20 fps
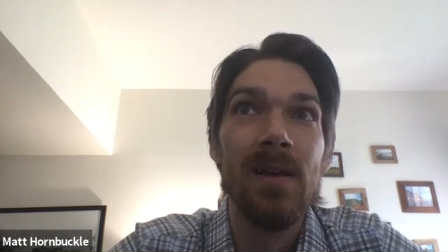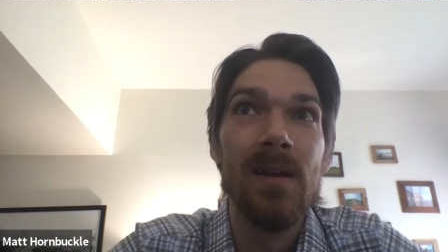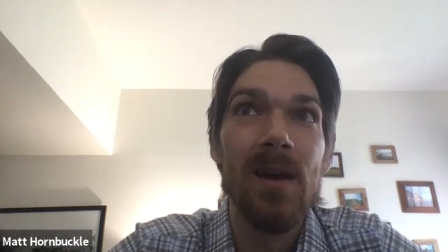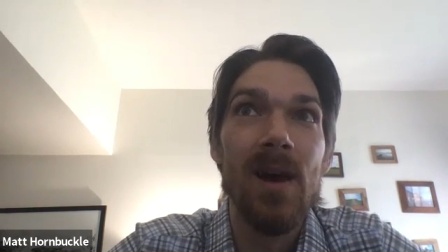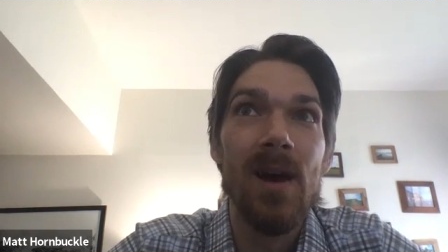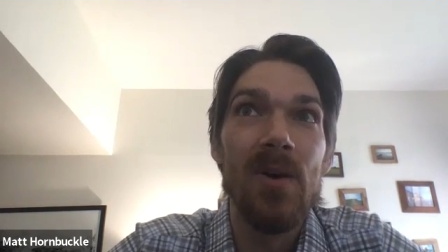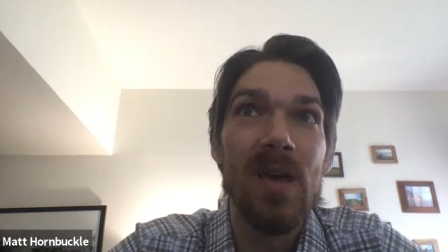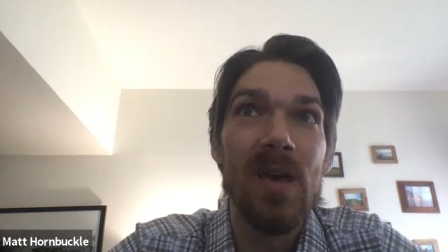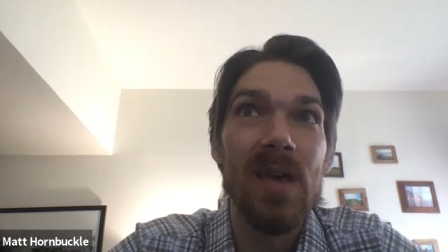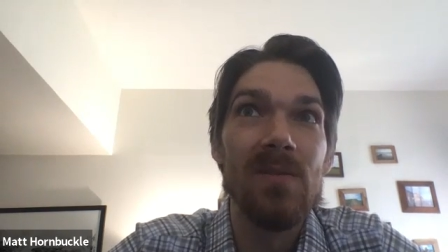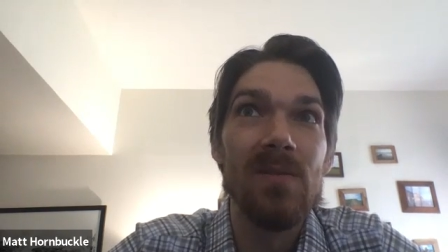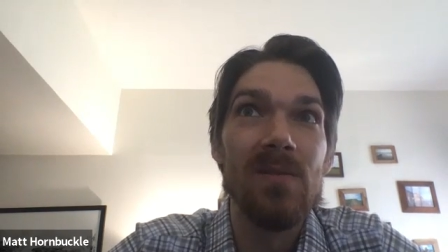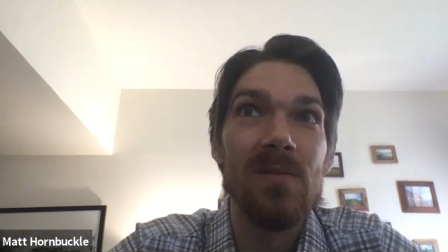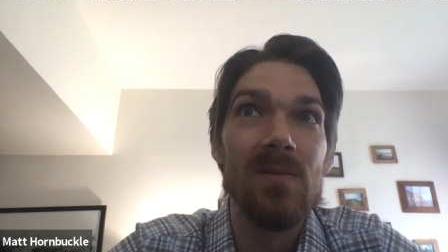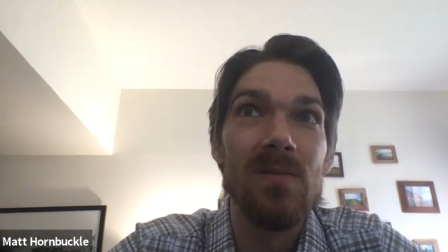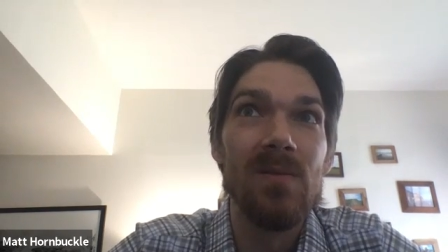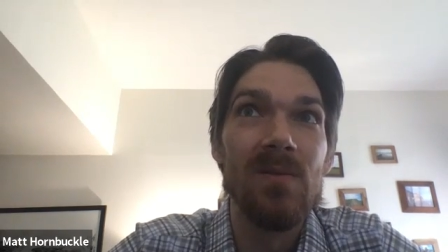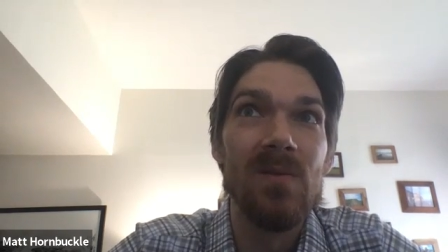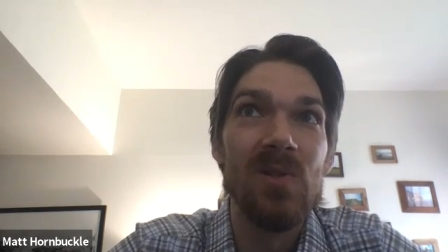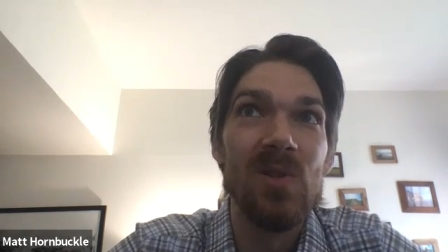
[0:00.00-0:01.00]
okay,
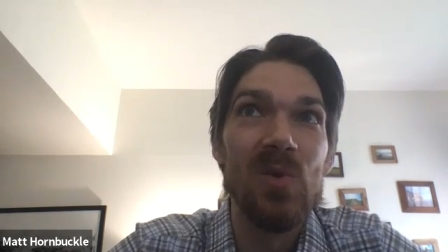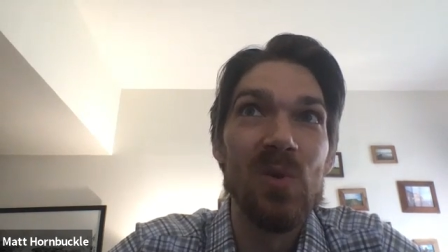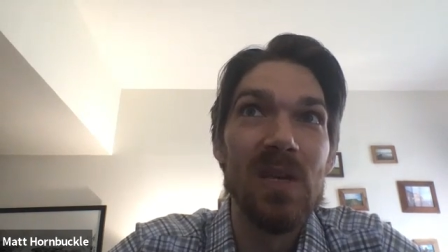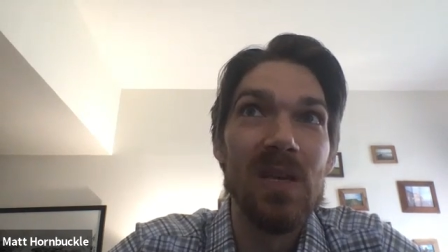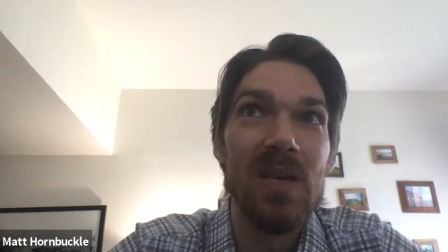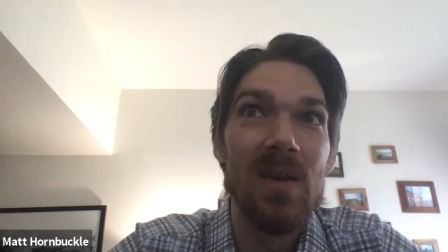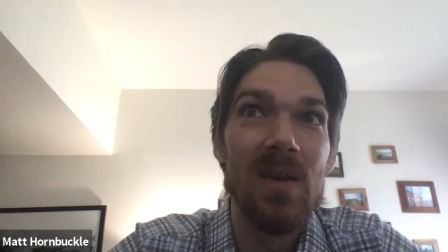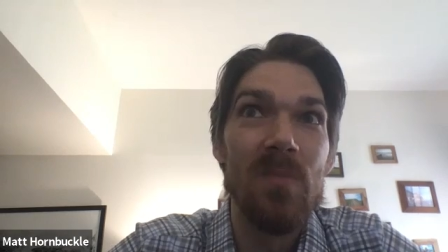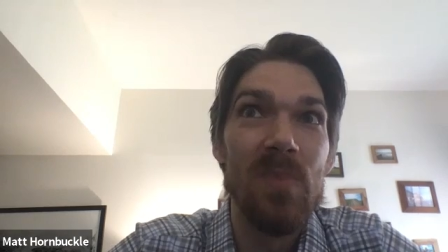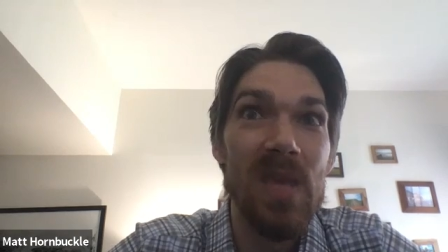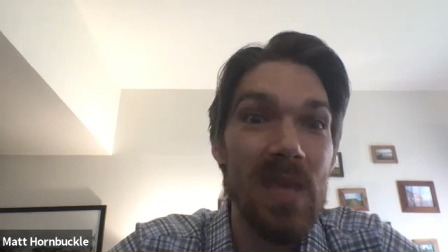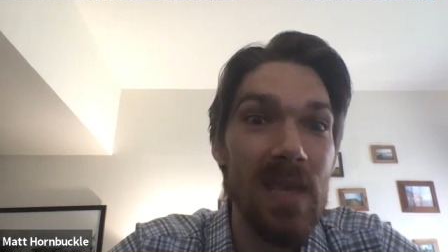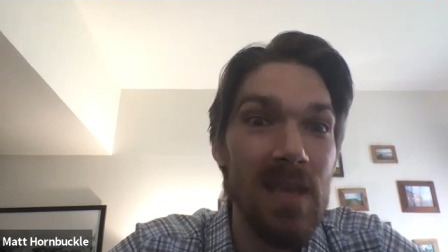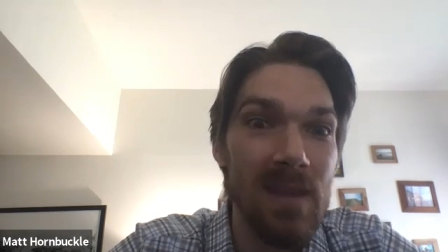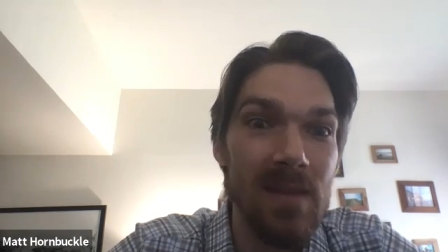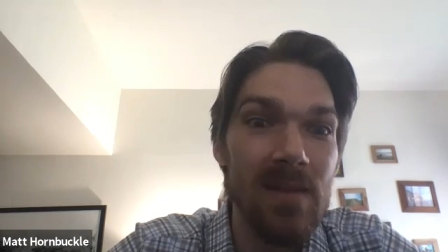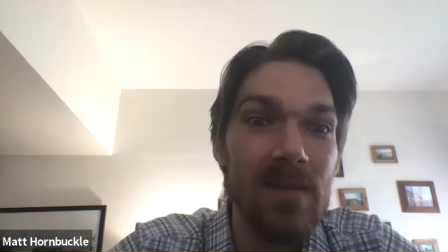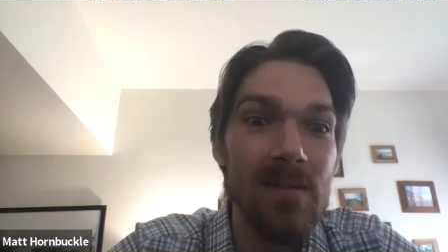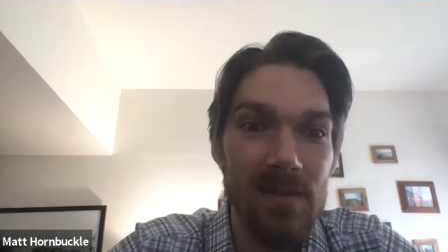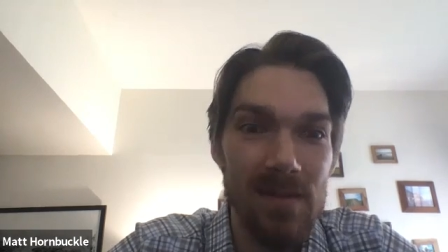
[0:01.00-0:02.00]
do we
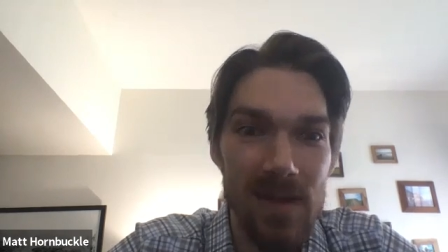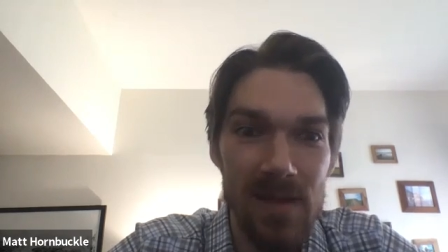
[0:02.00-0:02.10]
compete